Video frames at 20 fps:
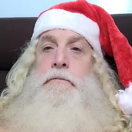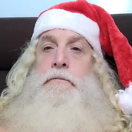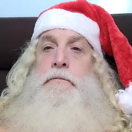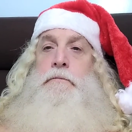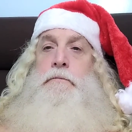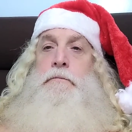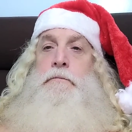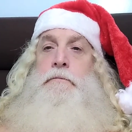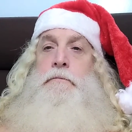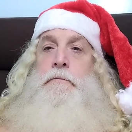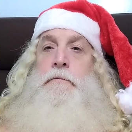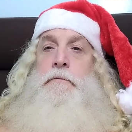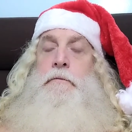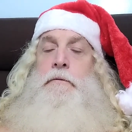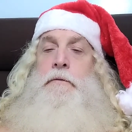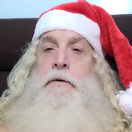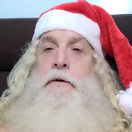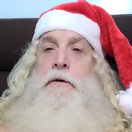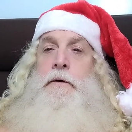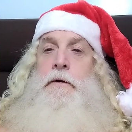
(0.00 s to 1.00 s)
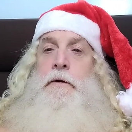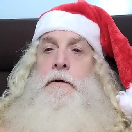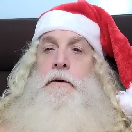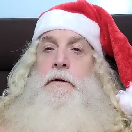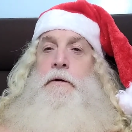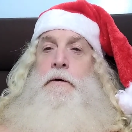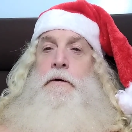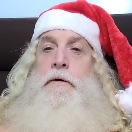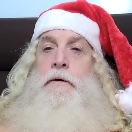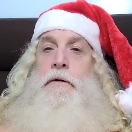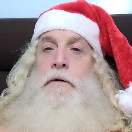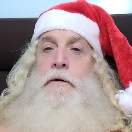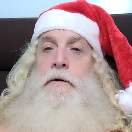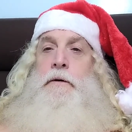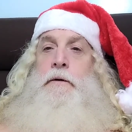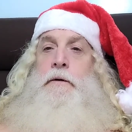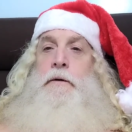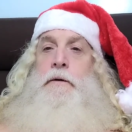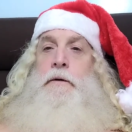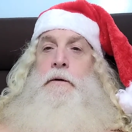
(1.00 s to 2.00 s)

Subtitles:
(silence)